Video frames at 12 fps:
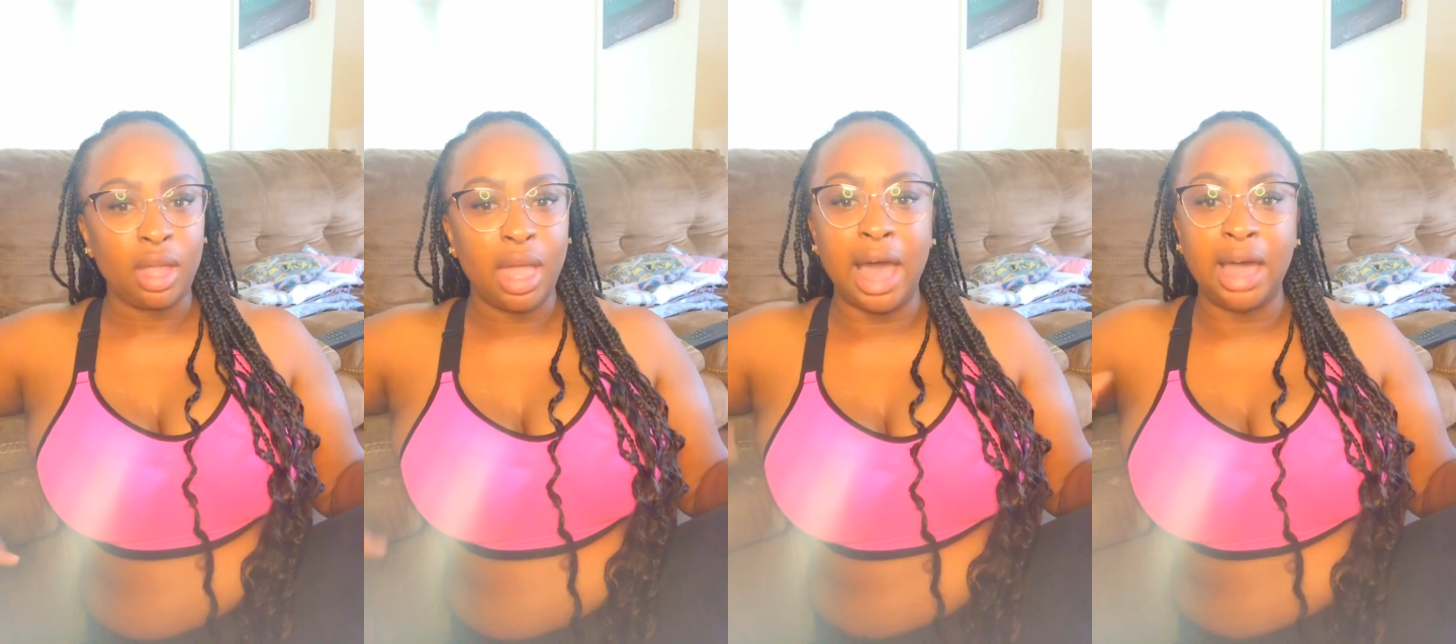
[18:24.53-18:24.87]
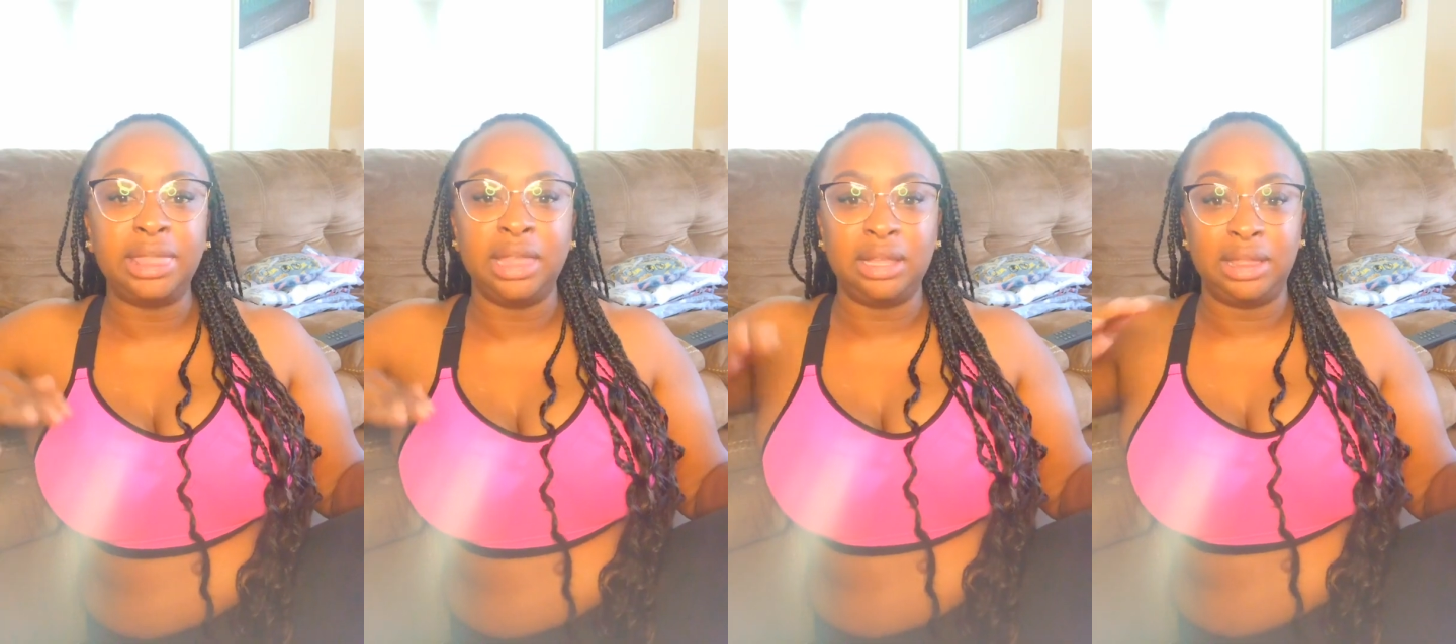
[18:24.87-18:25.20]
I
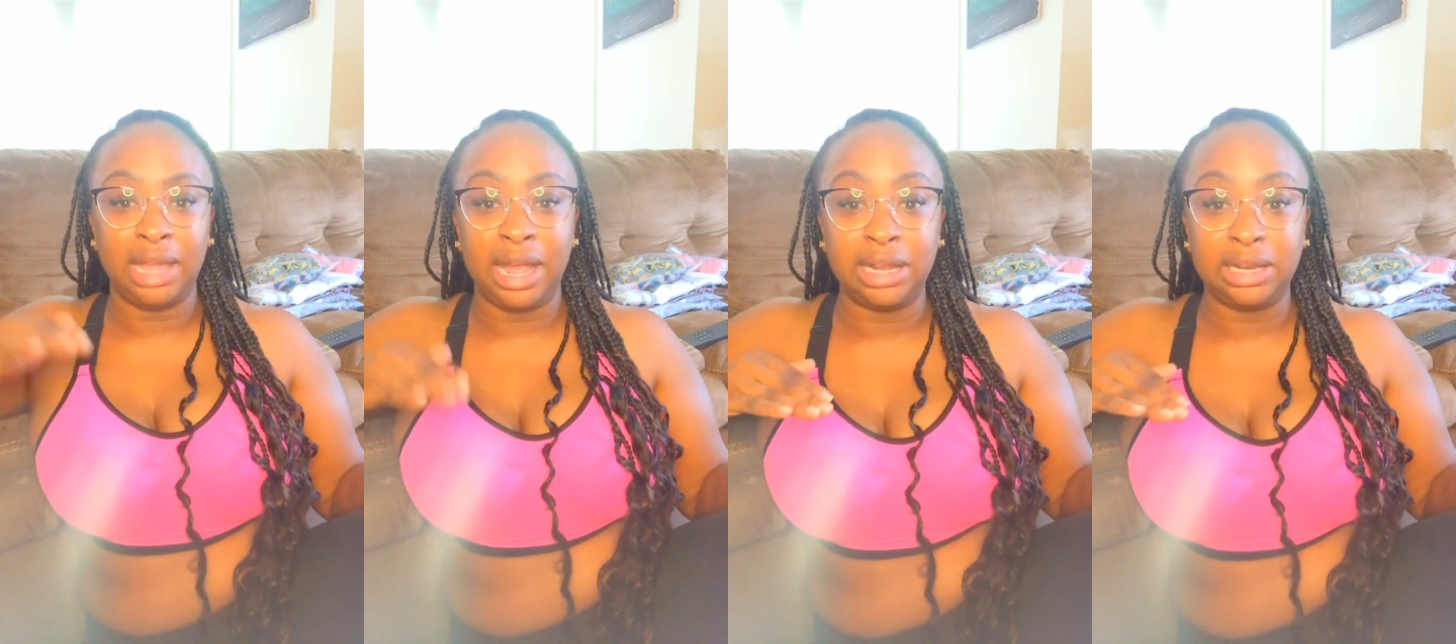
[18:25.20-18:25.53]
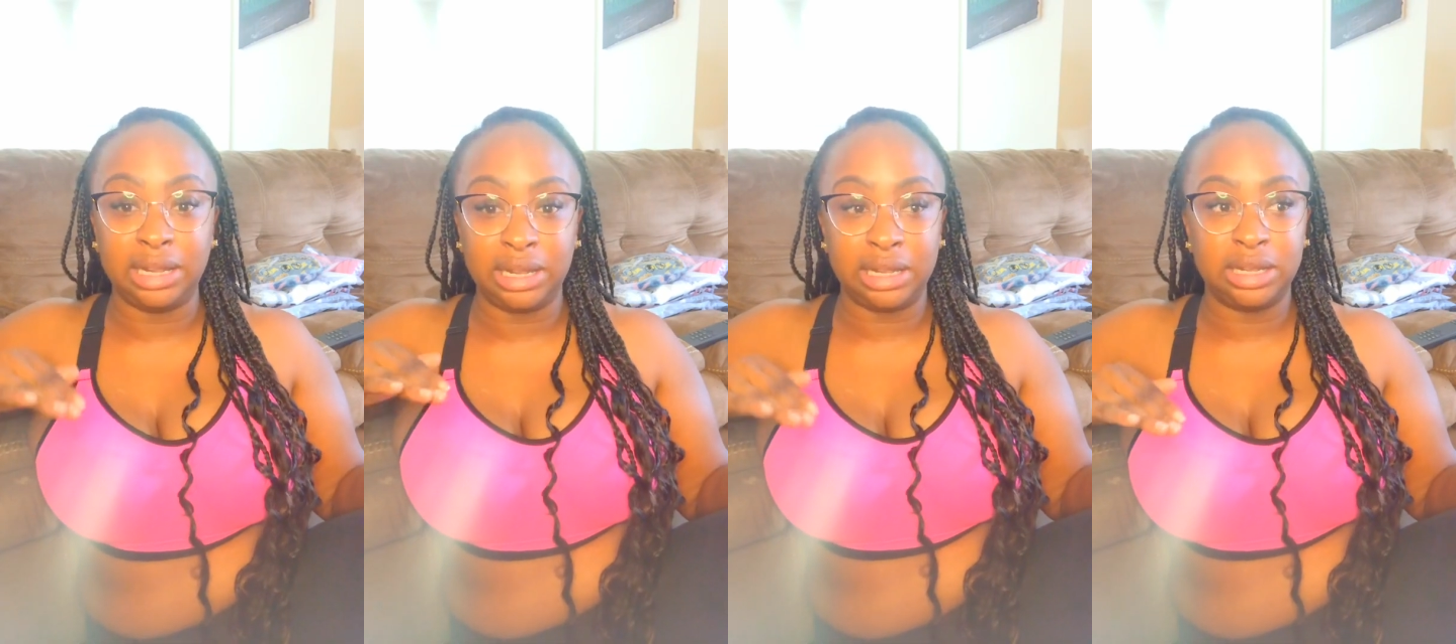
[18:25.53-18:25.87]
think that
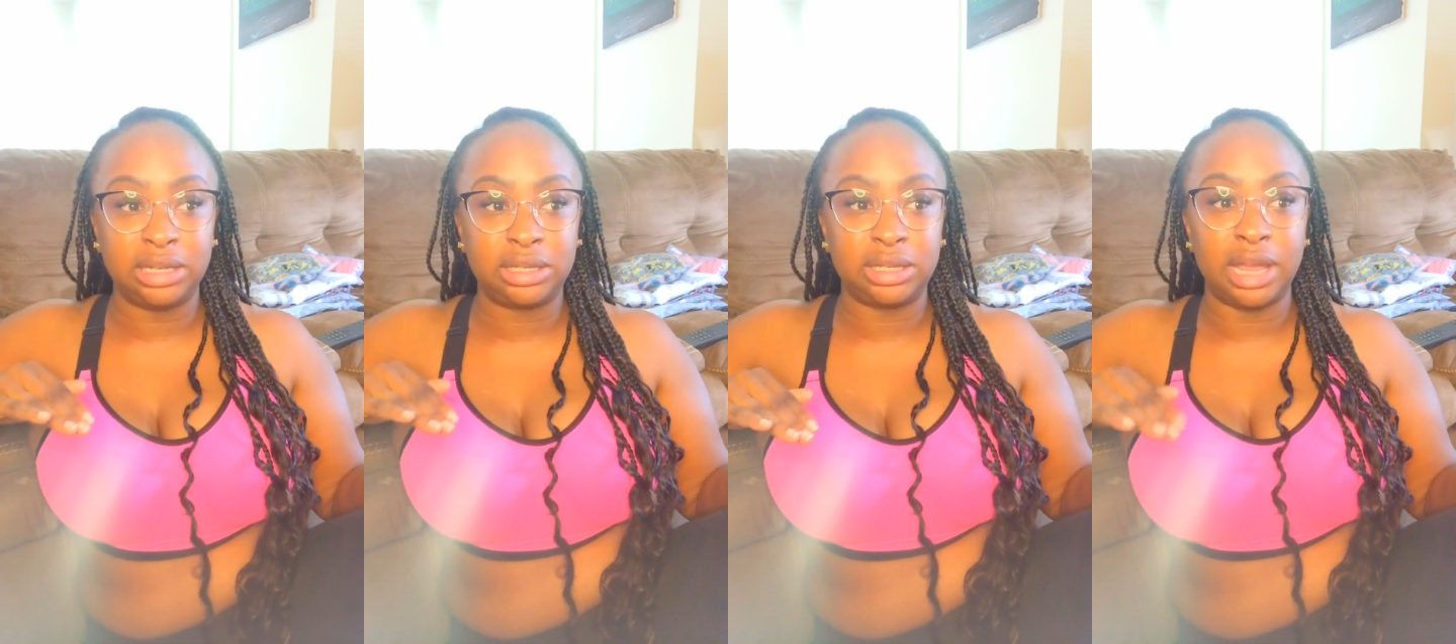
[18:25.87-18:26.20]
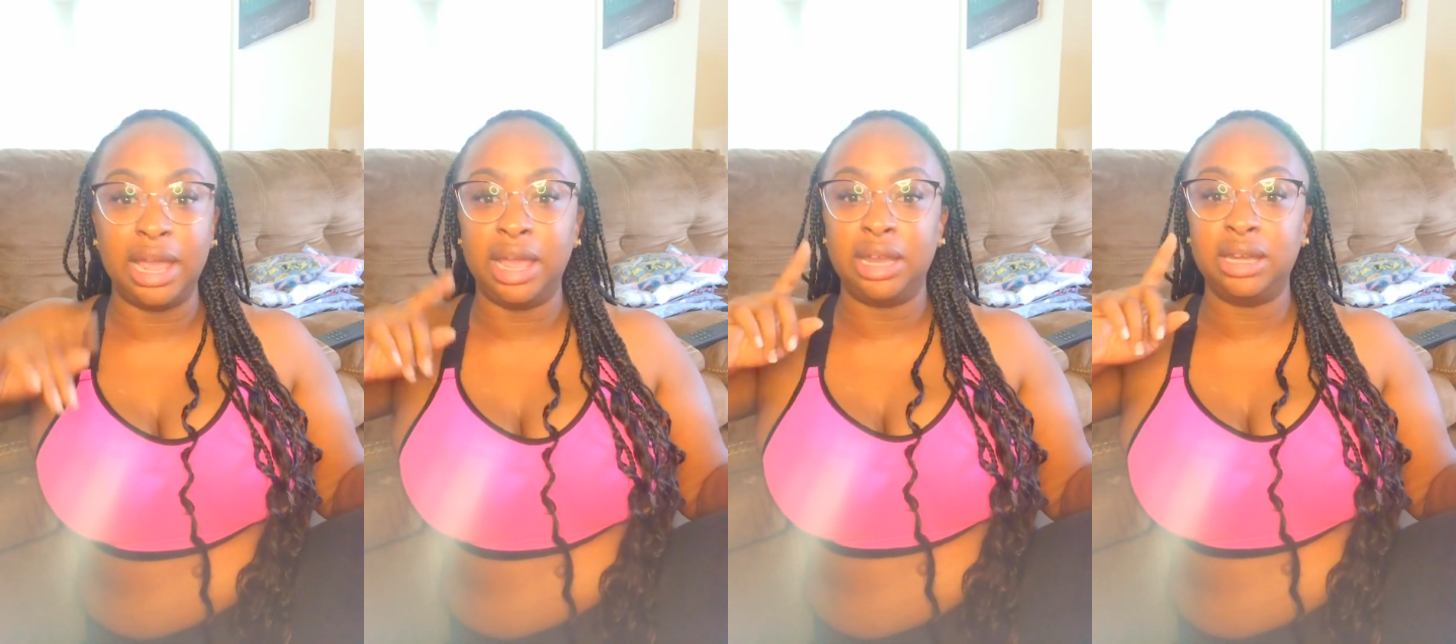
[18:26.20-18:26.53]
is,
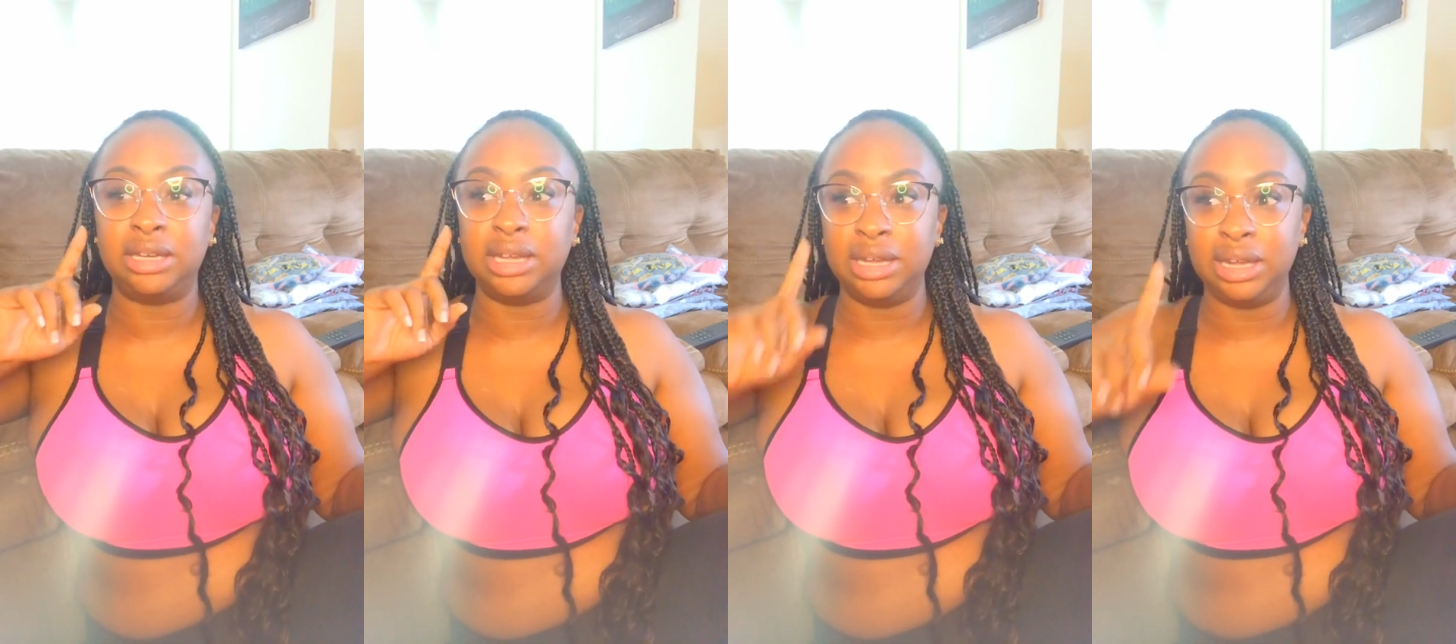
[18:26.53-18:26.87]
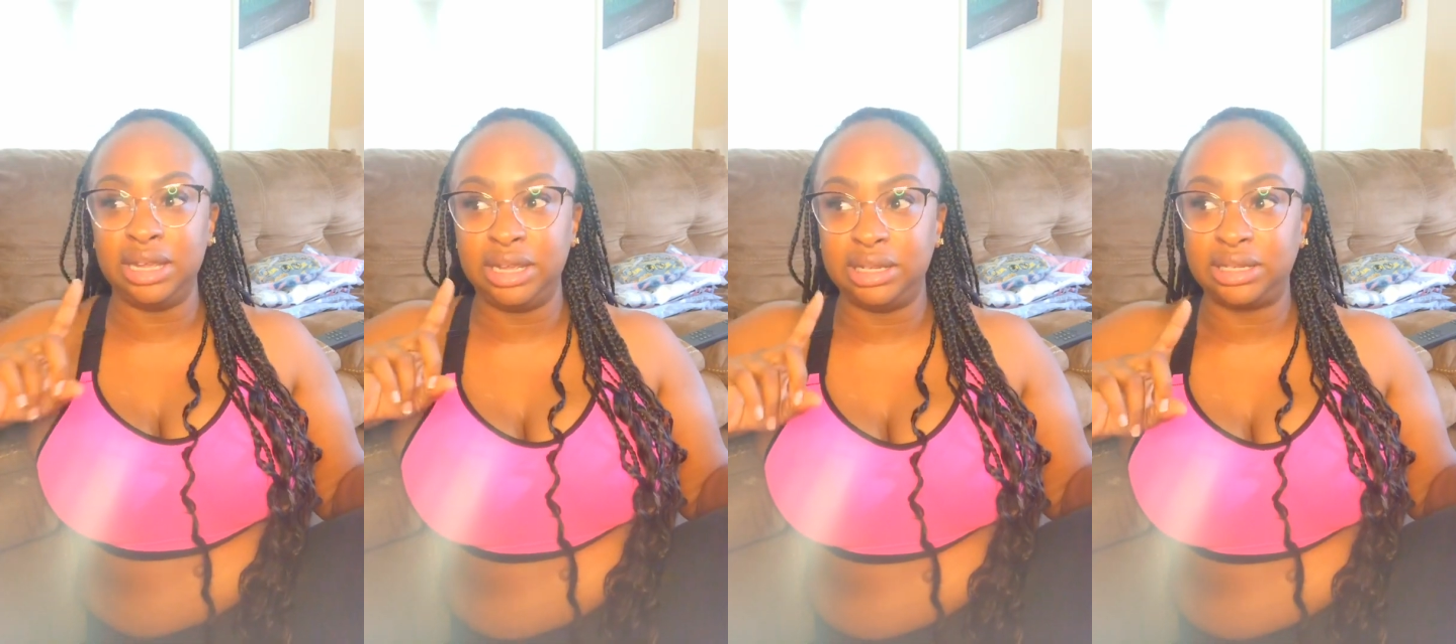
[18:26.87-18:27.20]
and
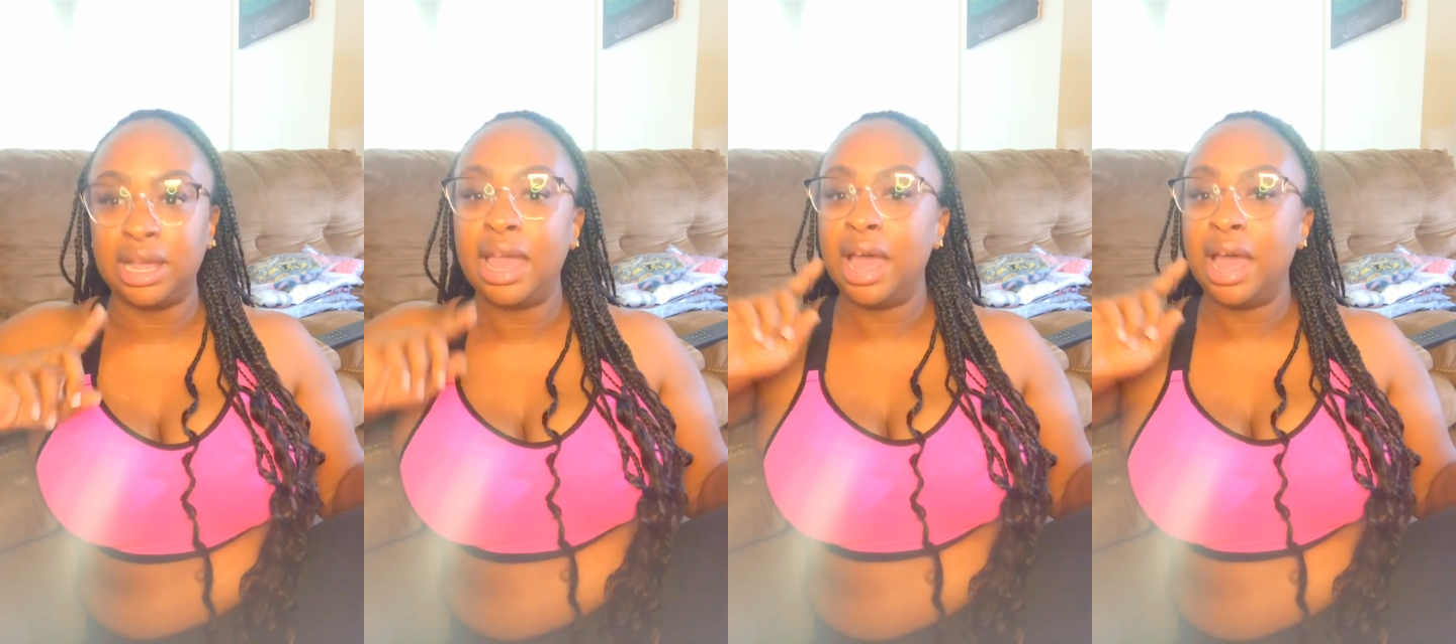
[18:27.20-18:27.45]
Denise,